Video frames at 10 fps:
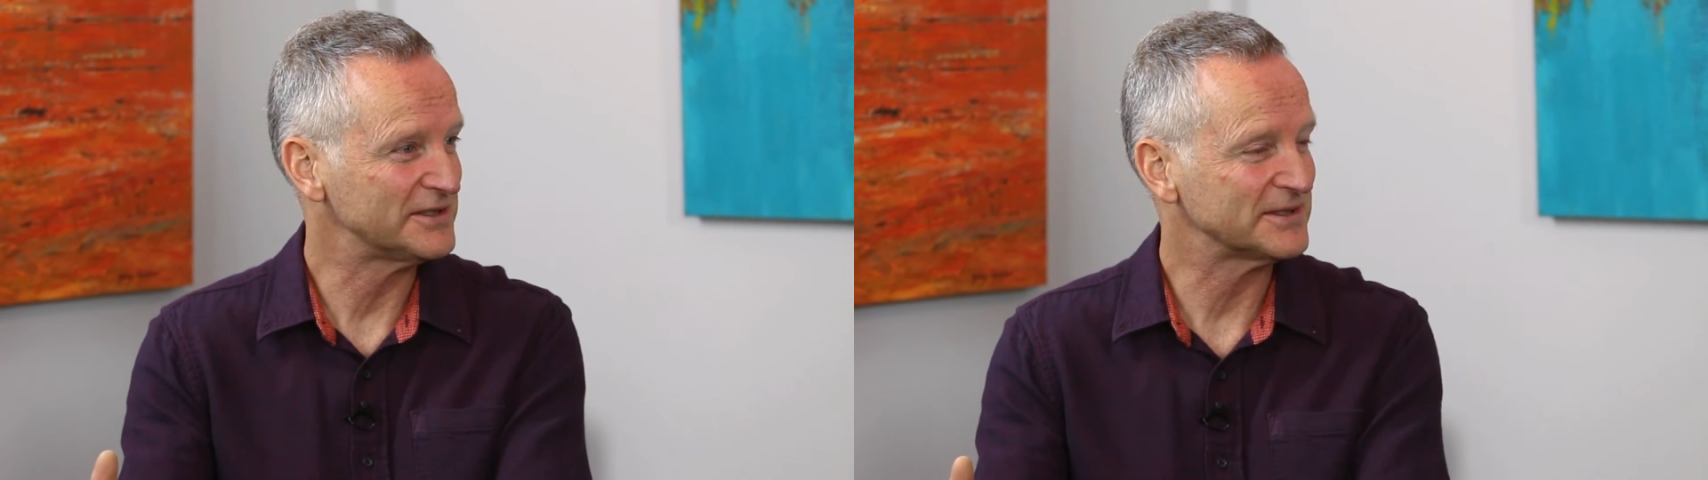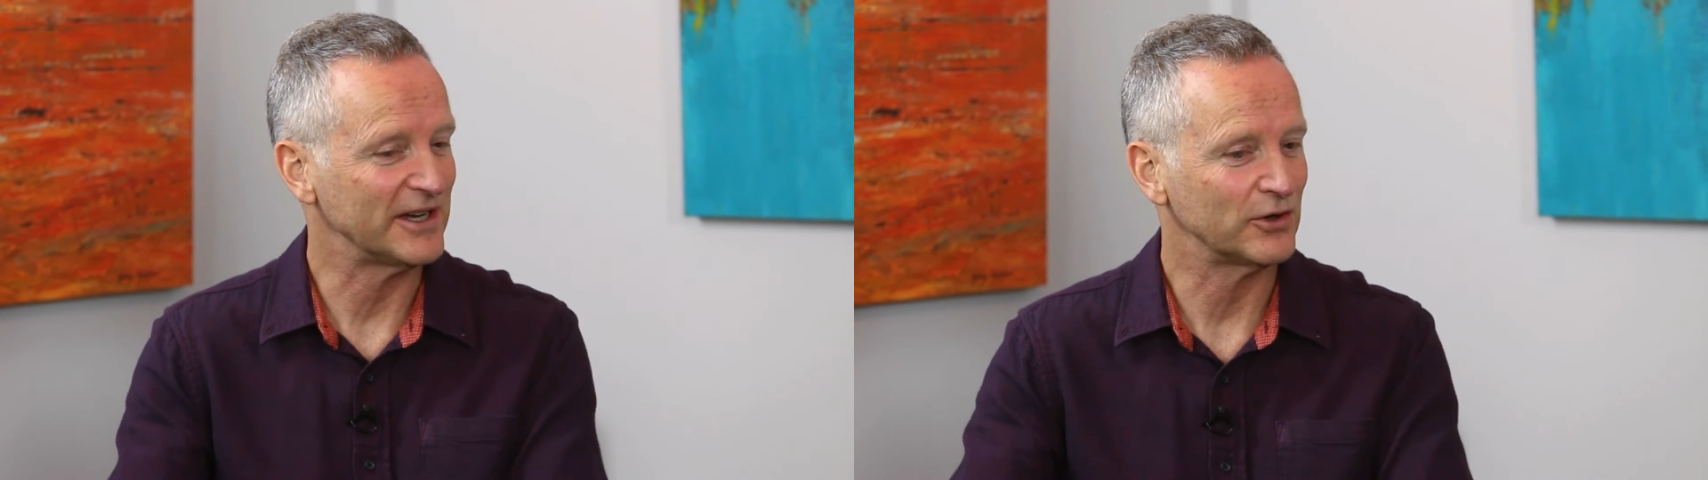
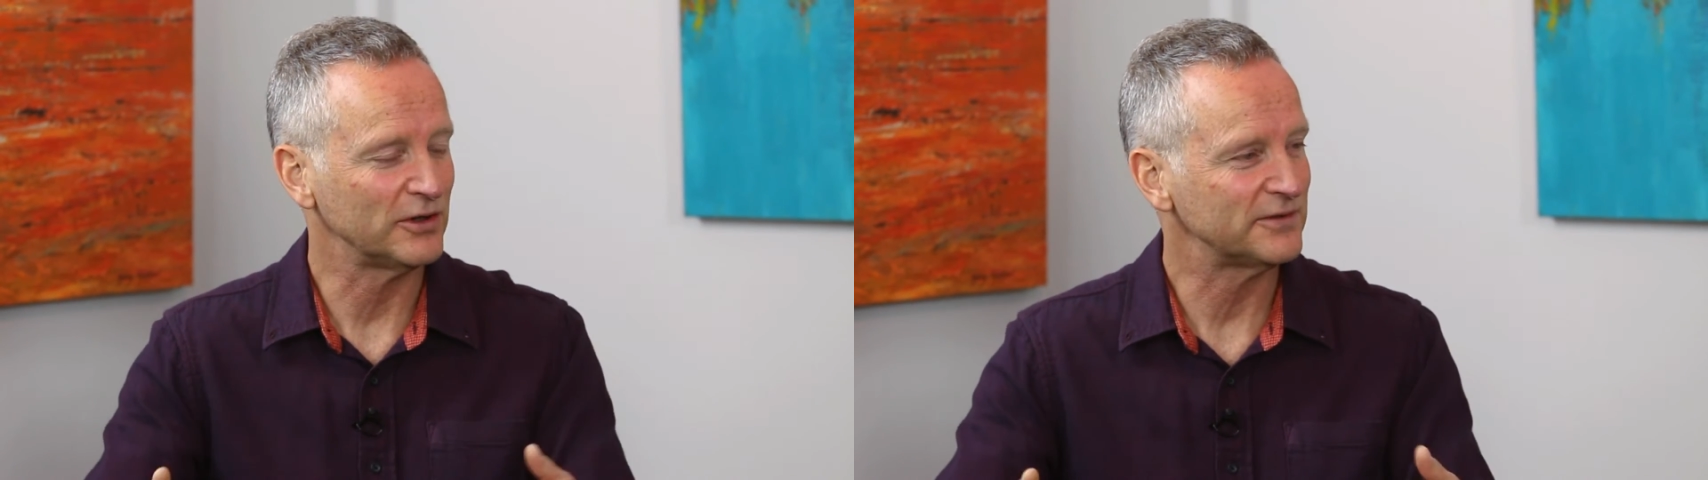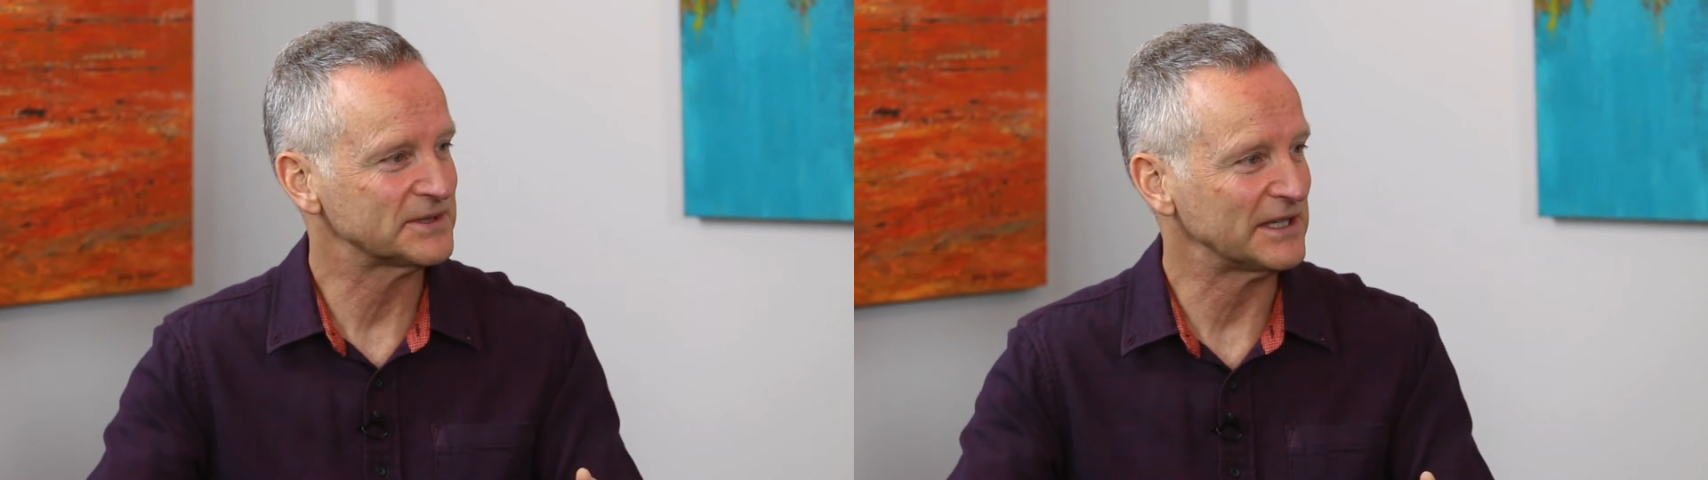It's like
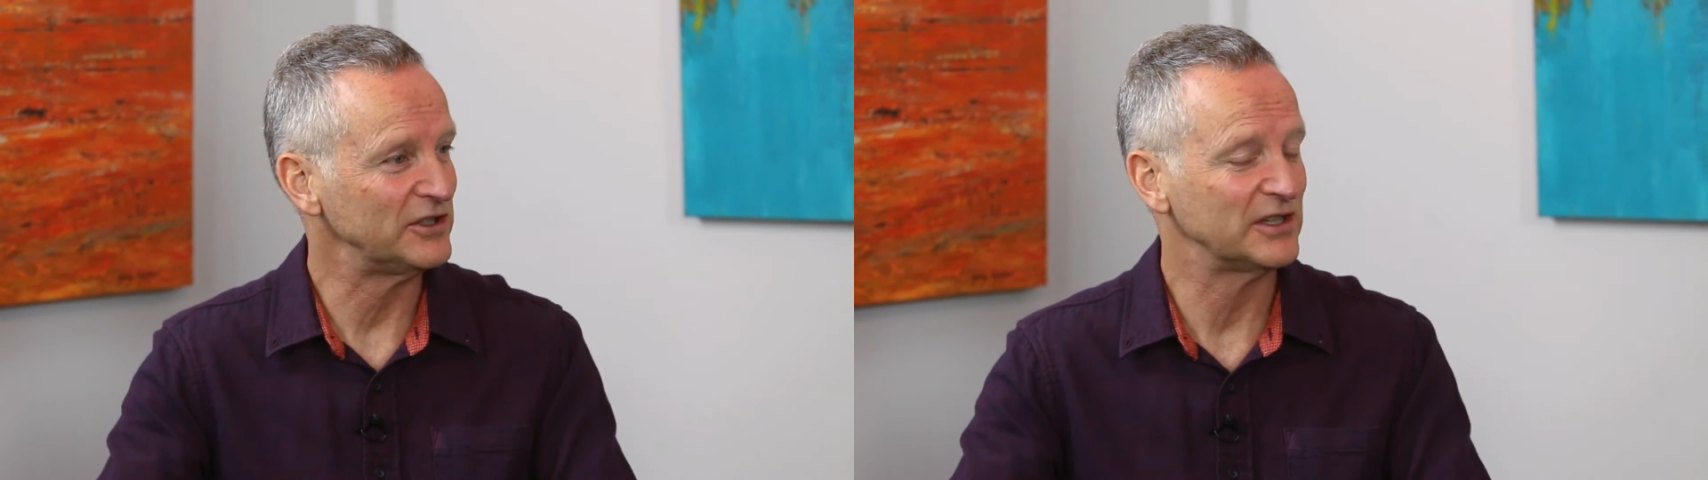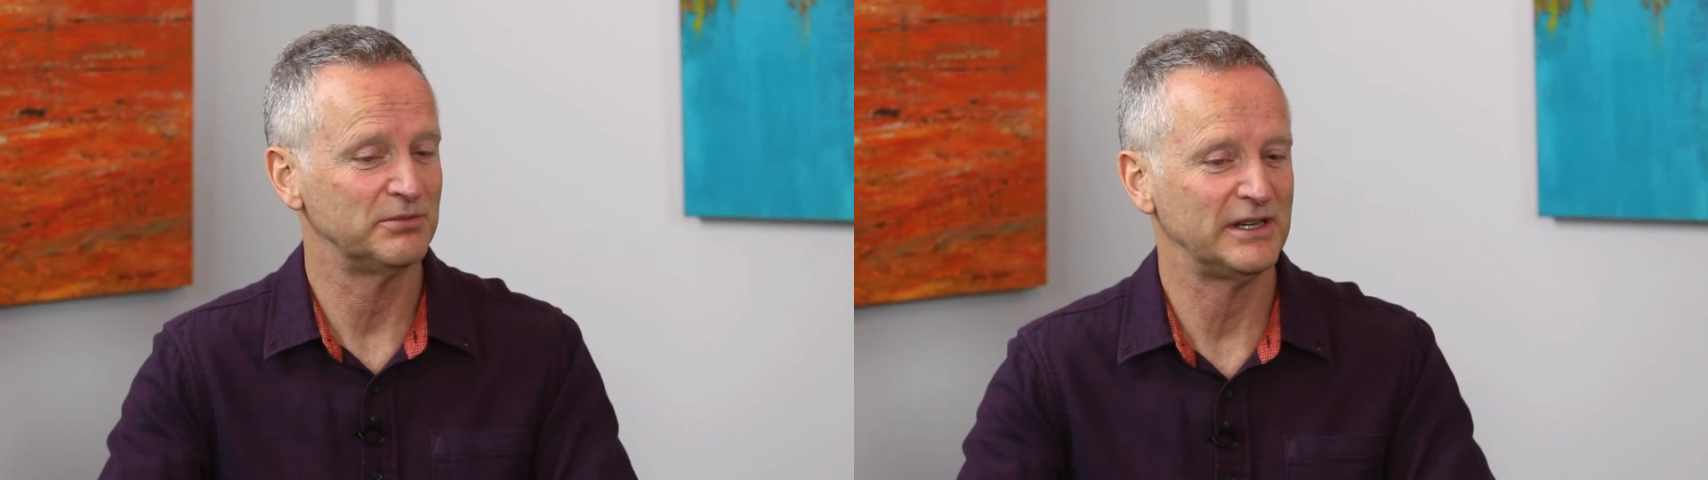all of a
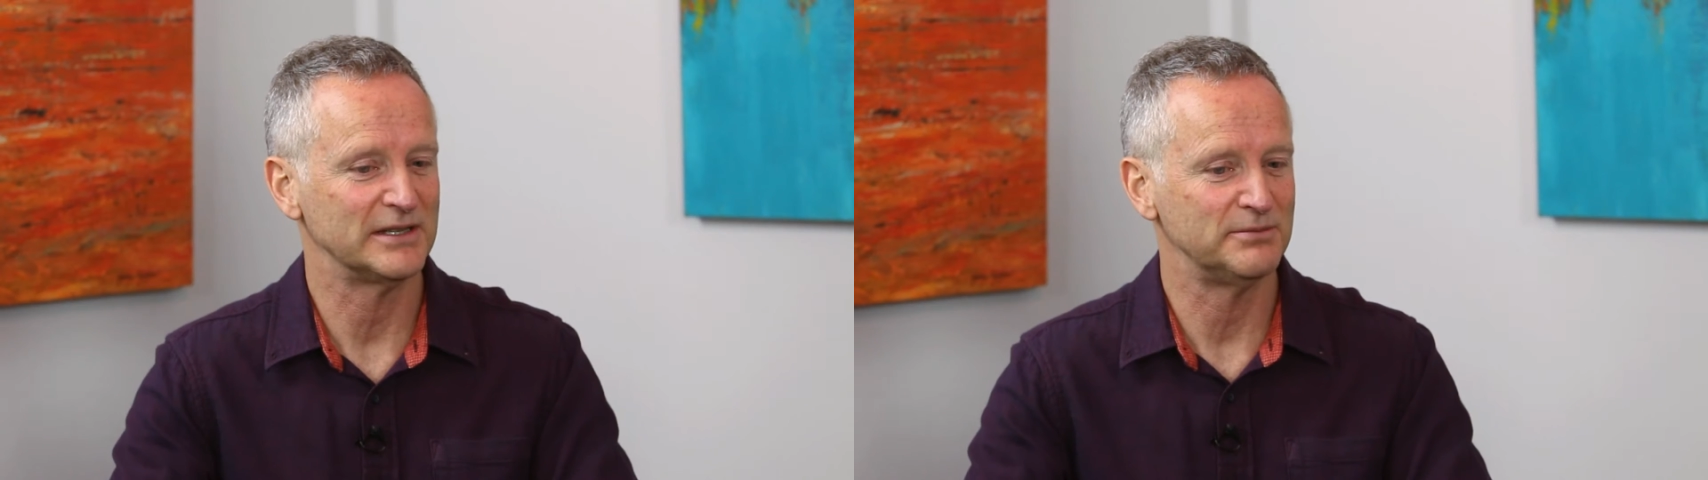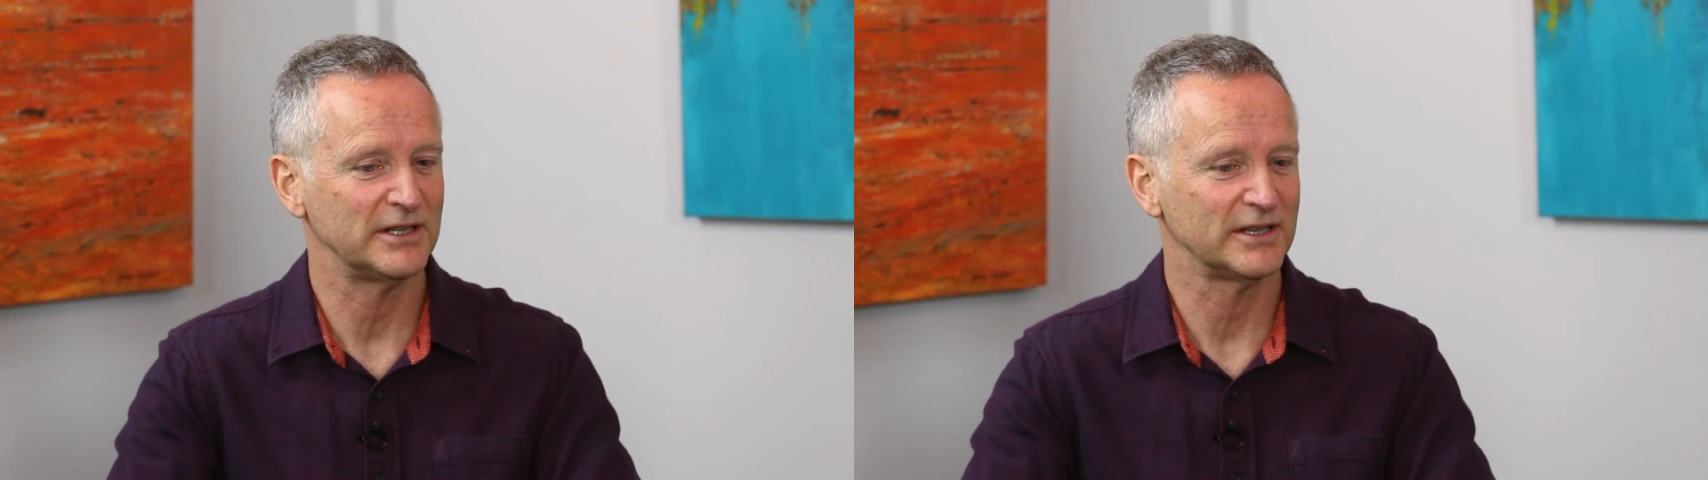sudden you can be in
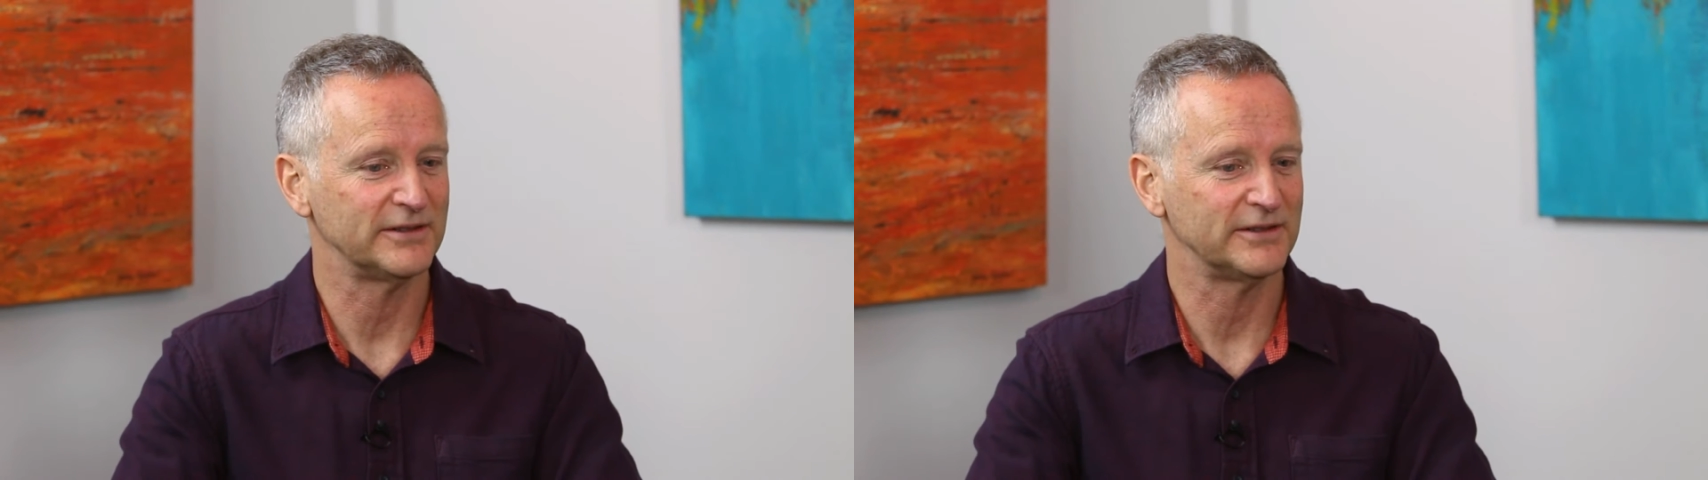the middle